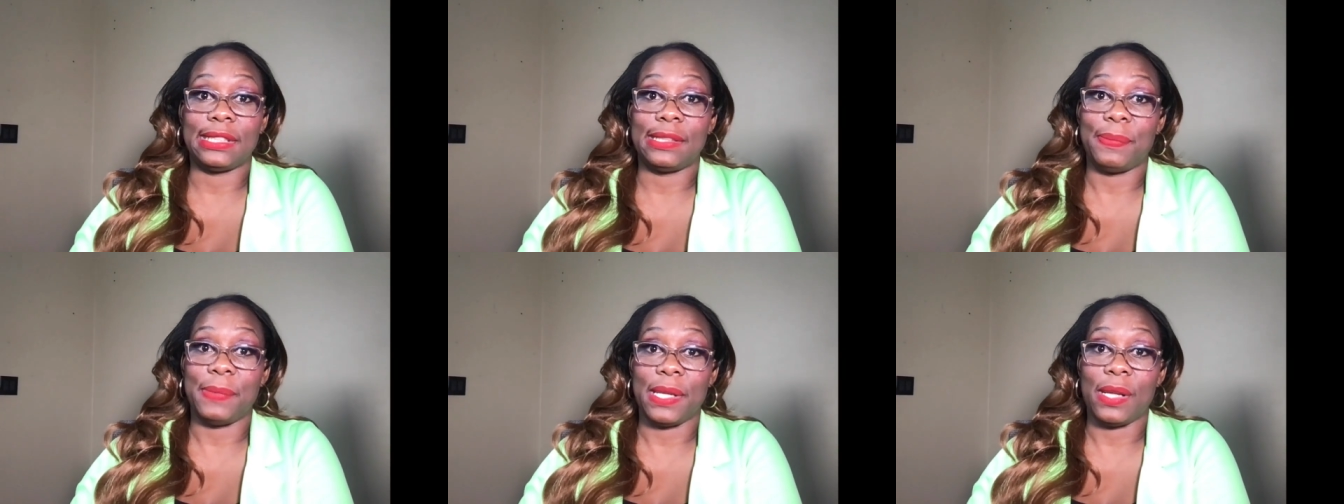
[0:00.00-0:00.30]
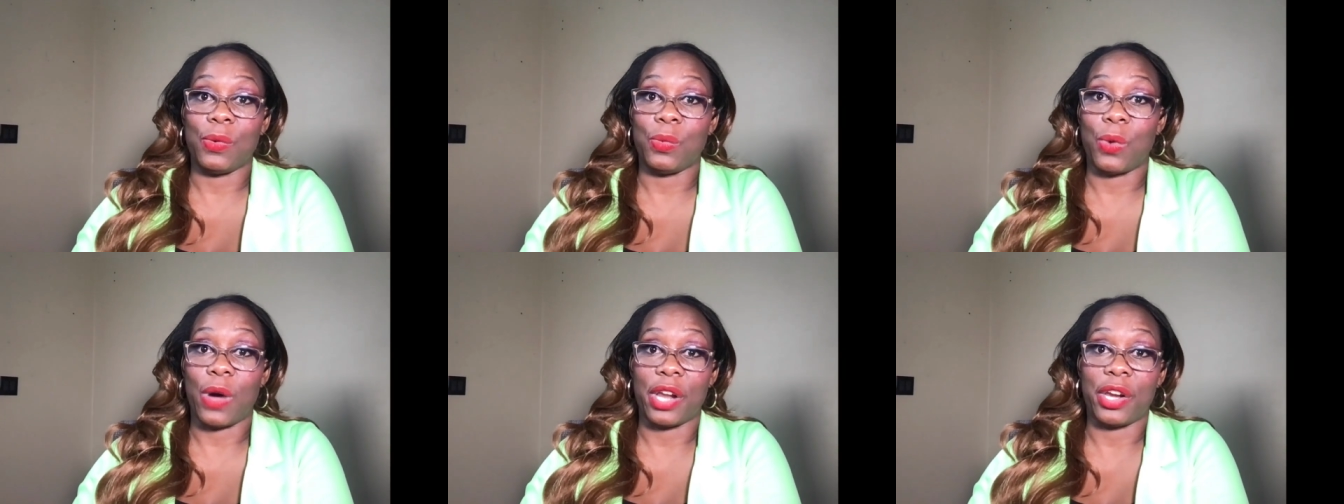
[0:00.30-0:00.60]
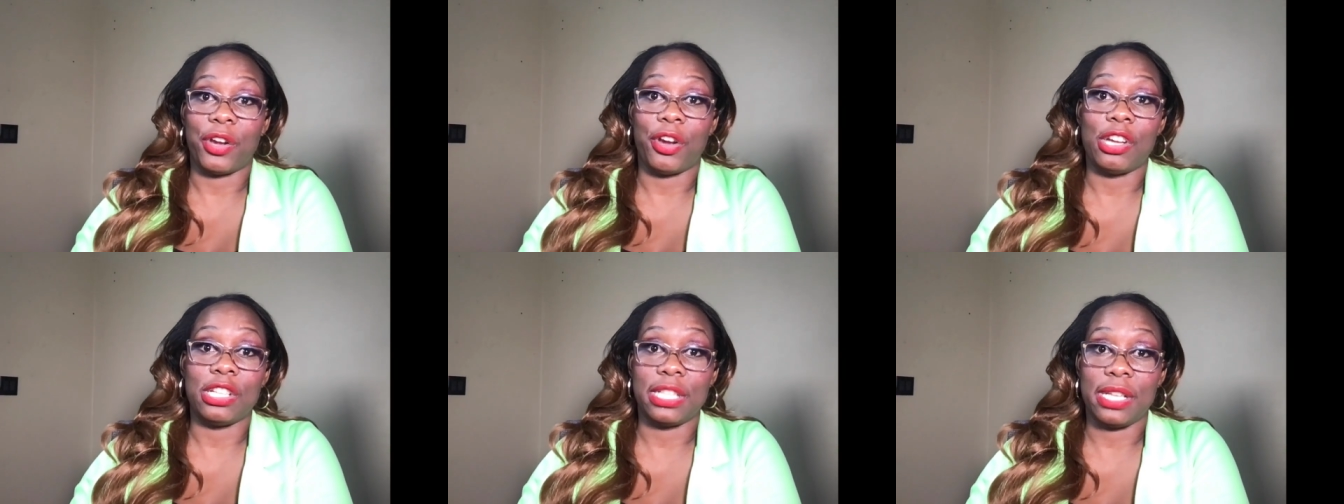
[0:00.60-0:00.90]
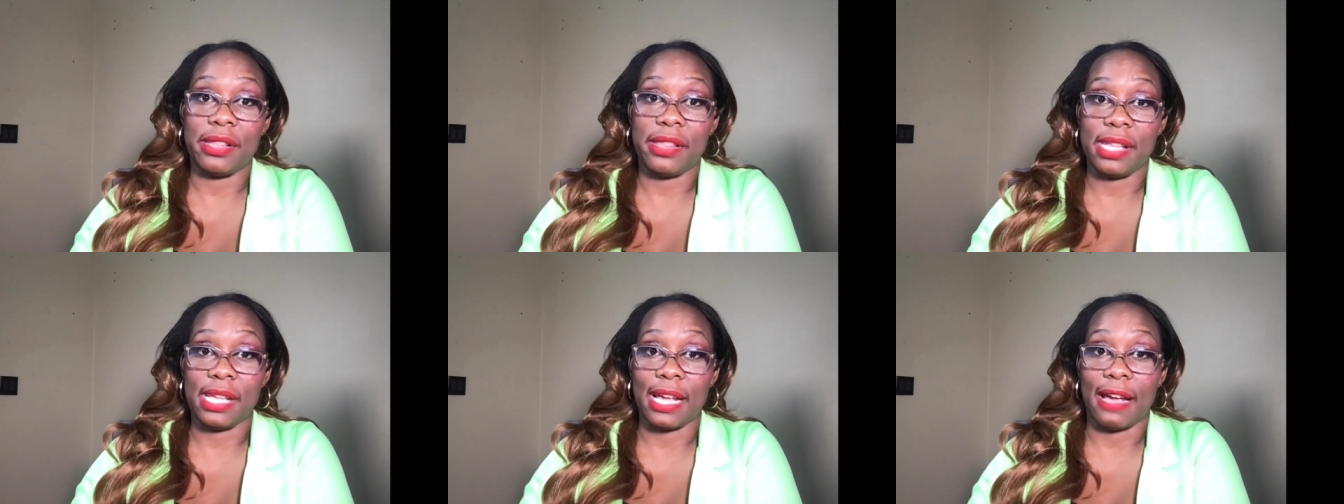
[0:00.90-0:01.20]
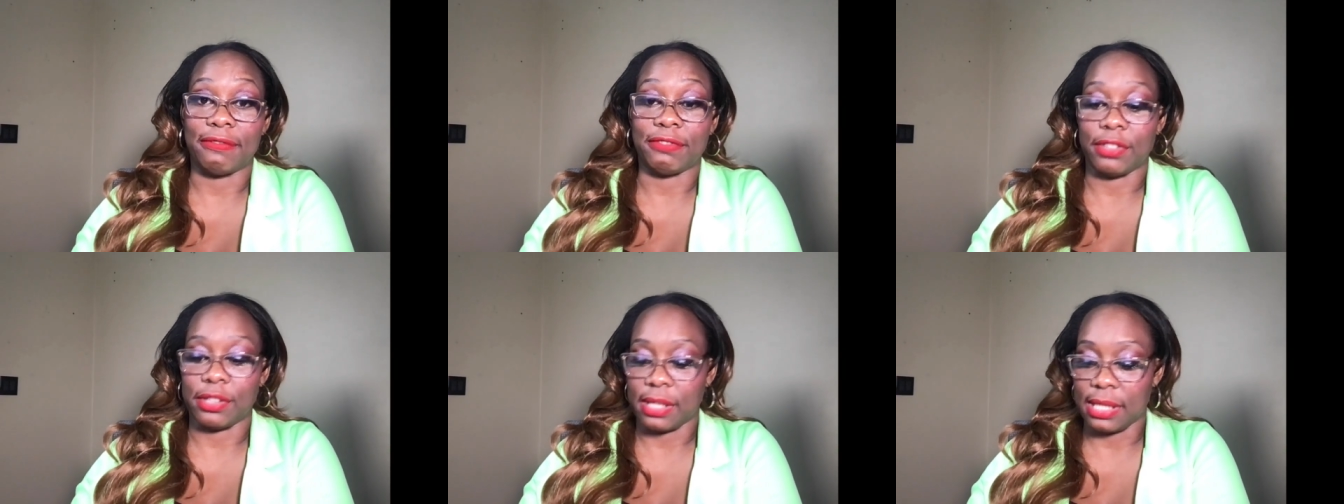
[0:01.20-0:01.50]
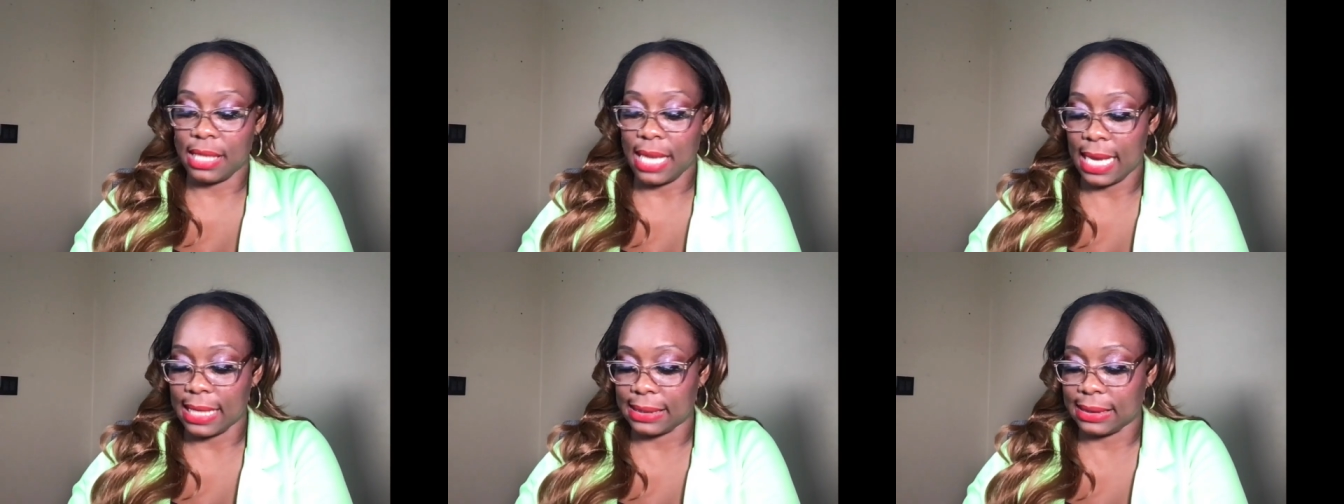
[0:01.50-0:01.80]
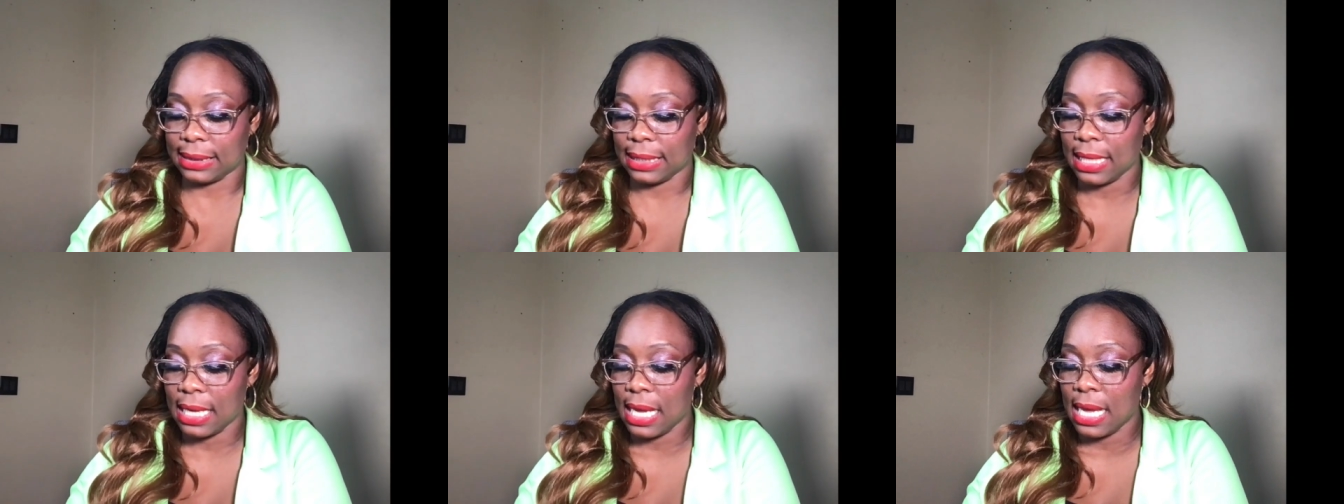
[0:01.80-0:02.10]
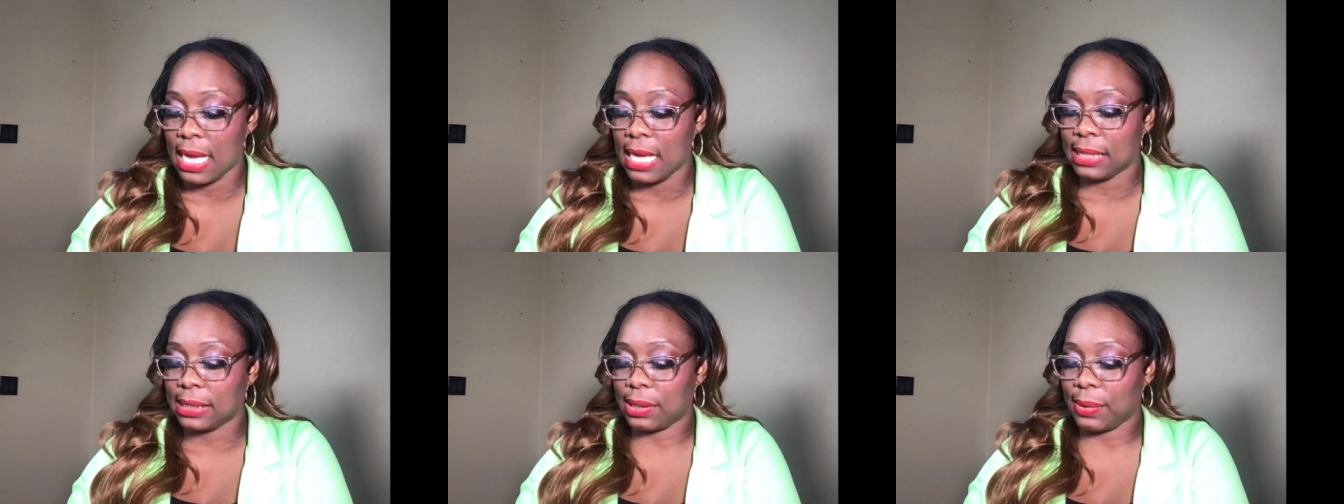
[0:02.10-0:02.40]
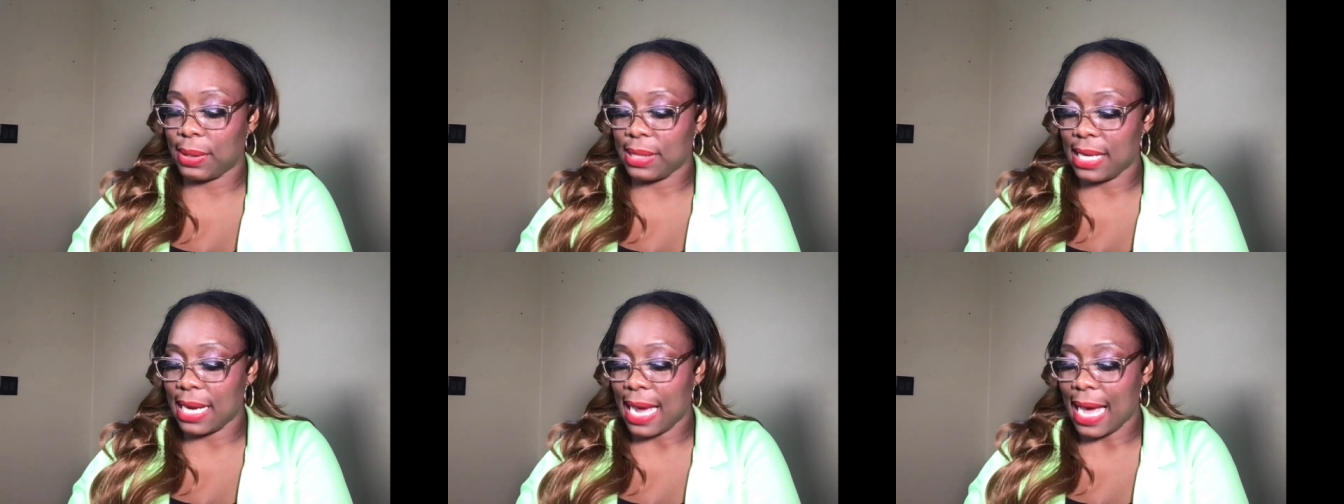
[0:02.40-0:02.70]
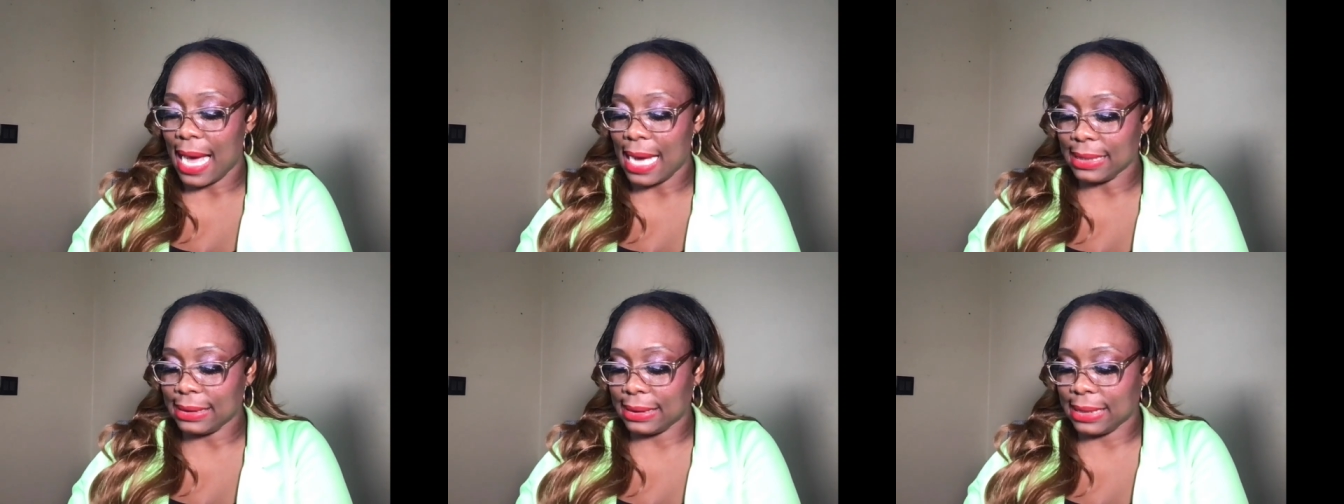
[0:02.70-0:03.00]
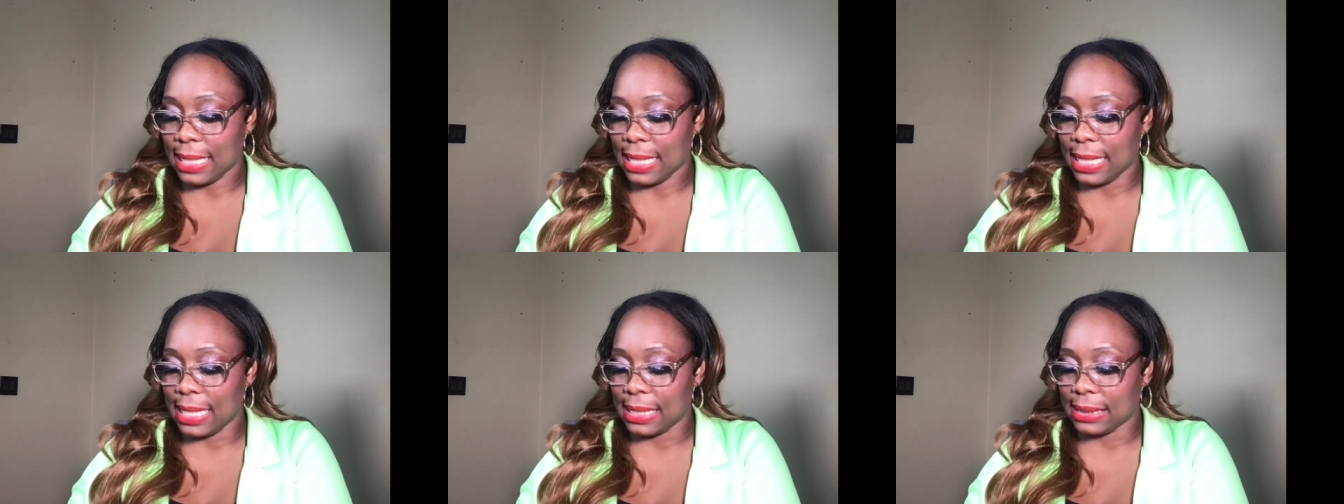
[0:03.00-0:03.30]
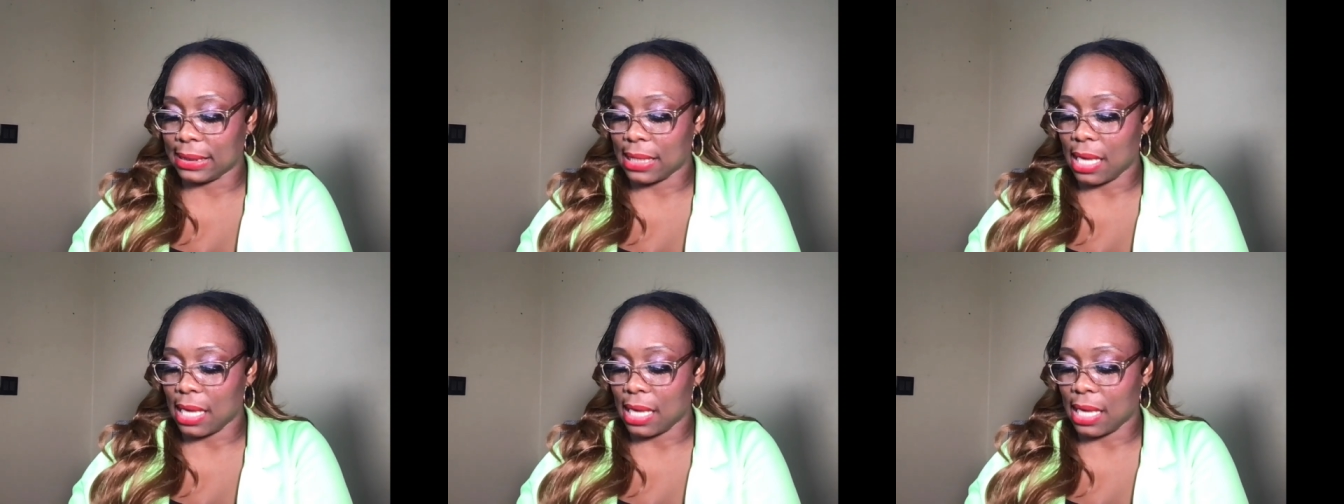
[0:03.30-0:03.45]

to be one urgent thing after the next. So what they're asking is